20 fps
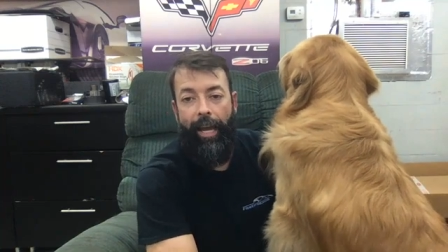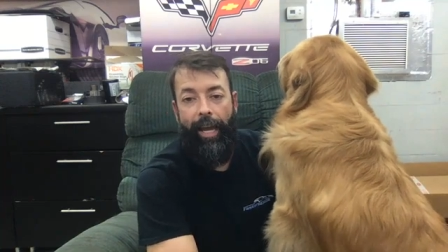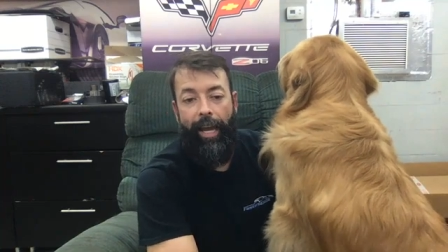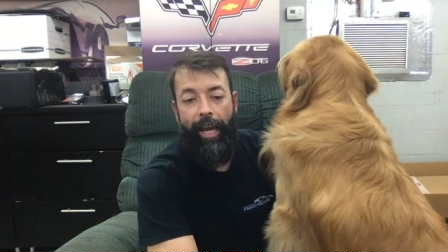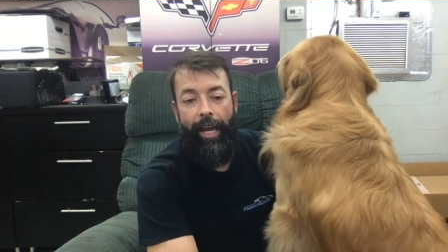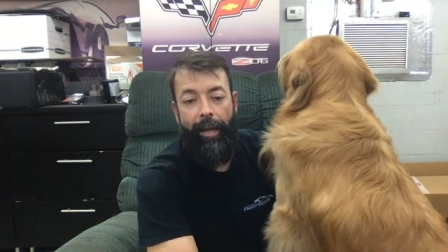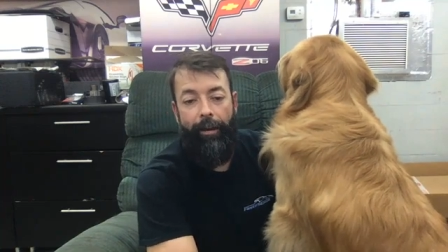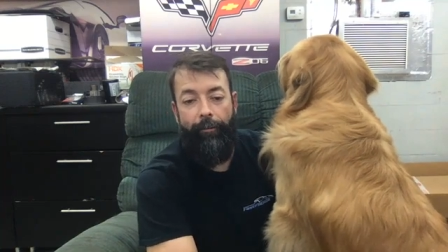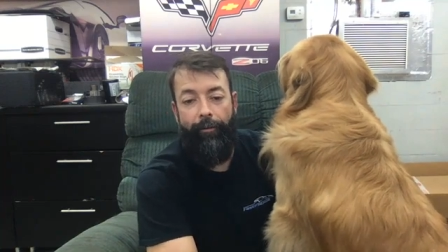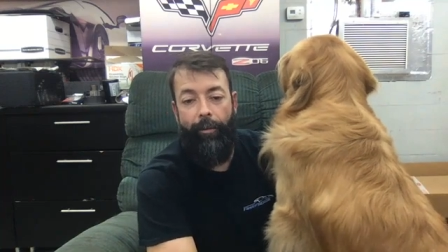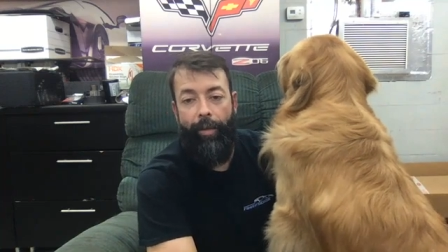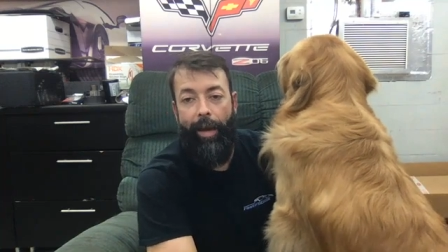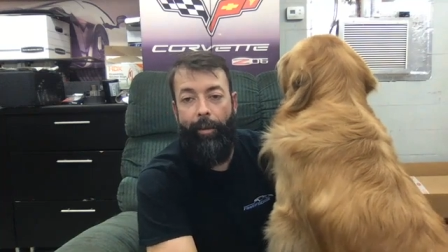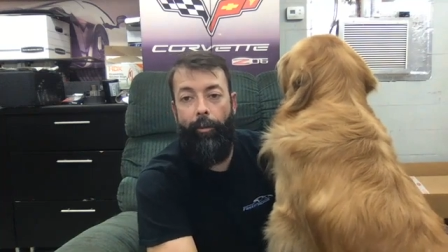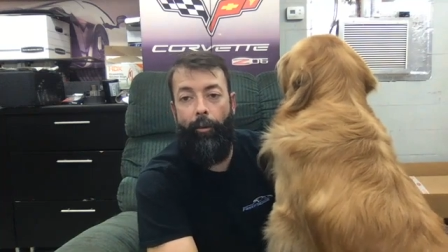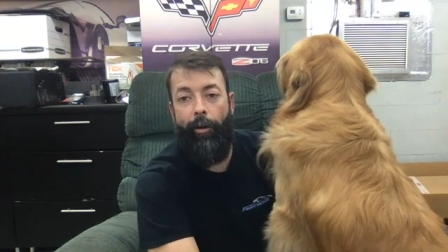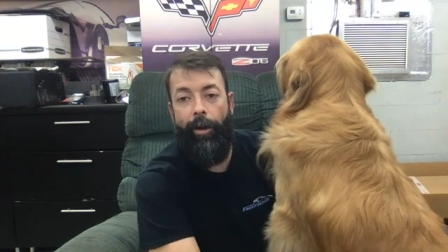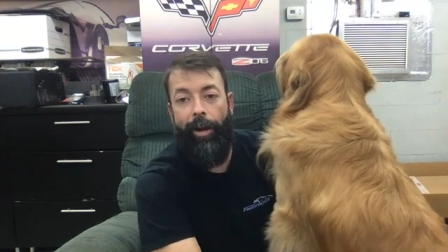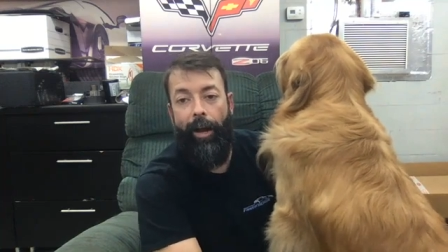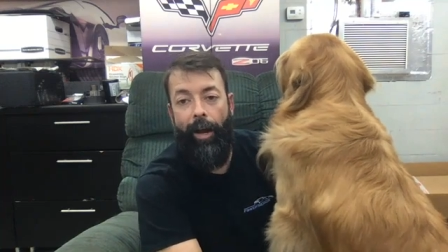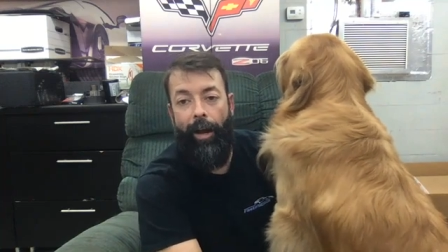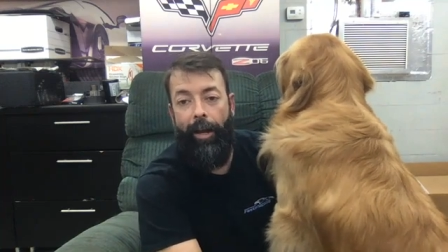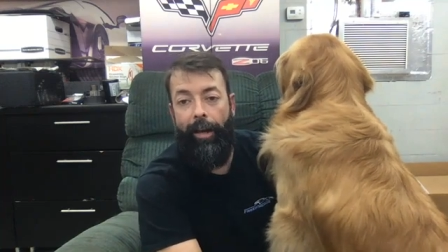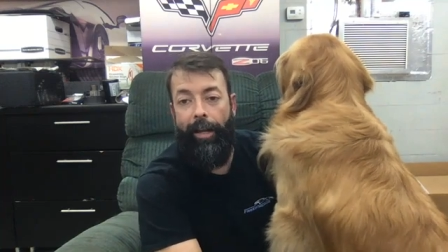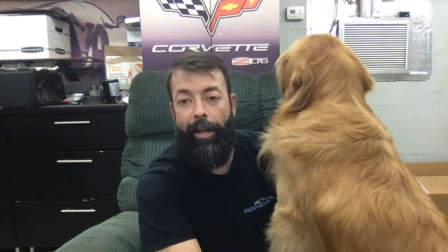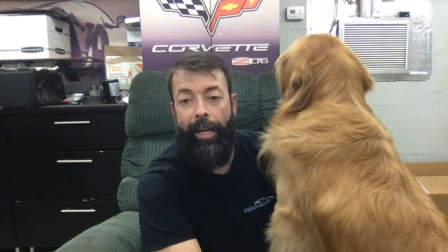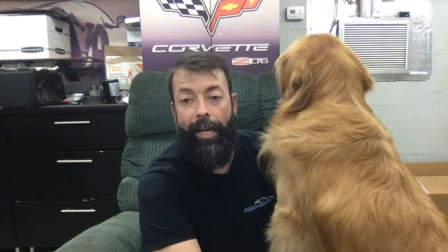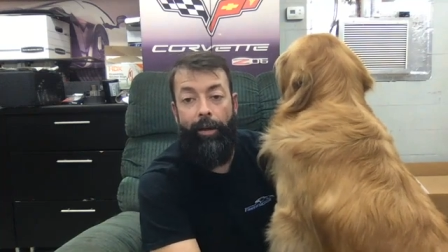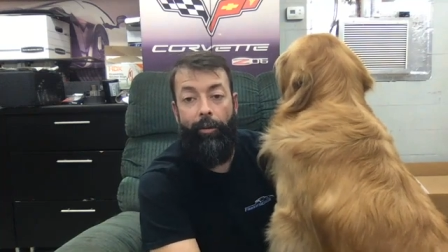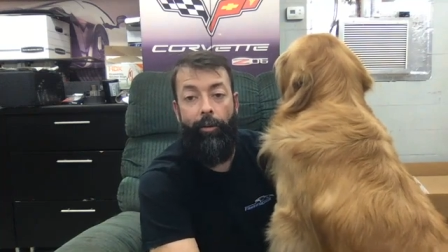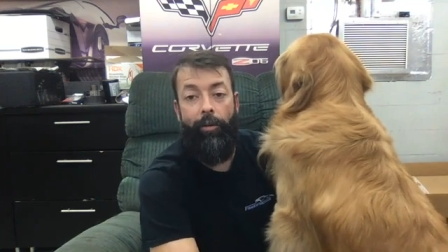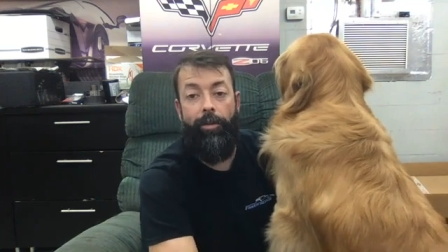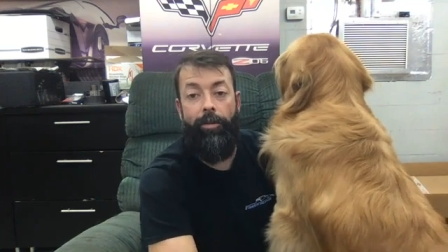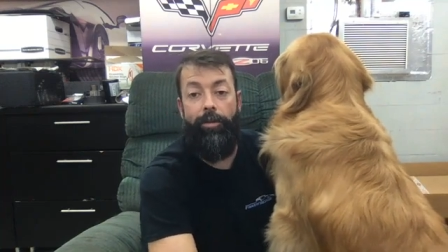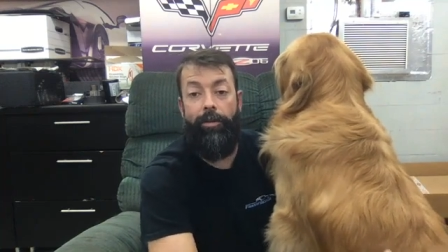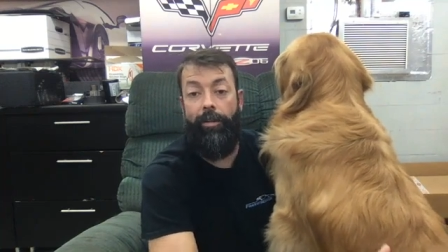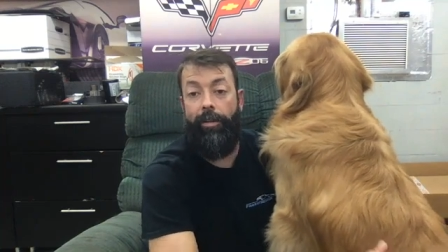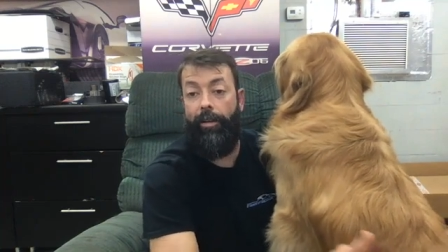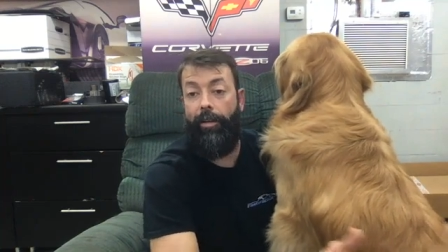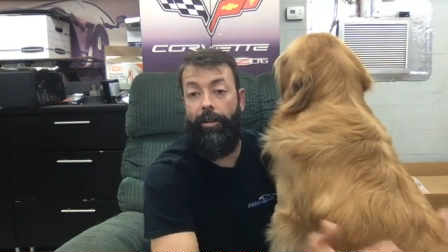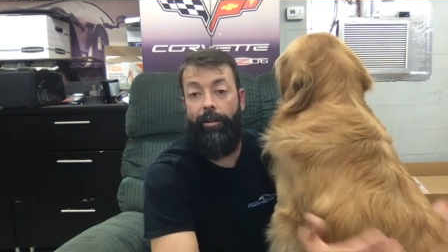And from that point on, it was